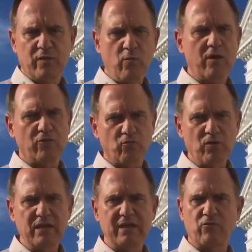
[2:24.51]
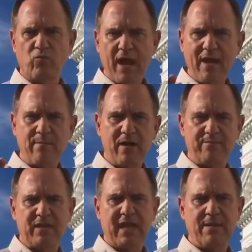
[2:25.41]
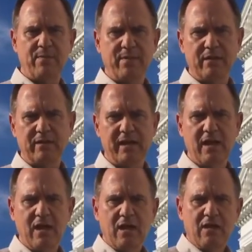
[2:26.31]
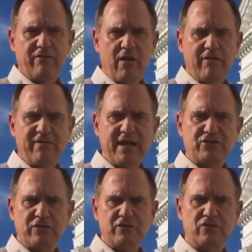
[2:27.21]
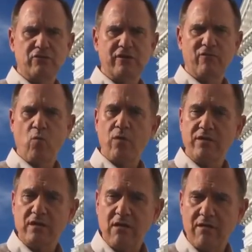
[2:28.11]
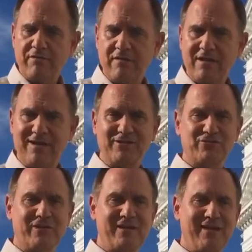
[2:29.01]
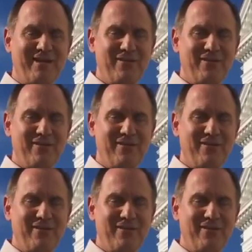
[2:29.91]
We want to really ramp up the capability for our veterans who have worn the cloth of the country,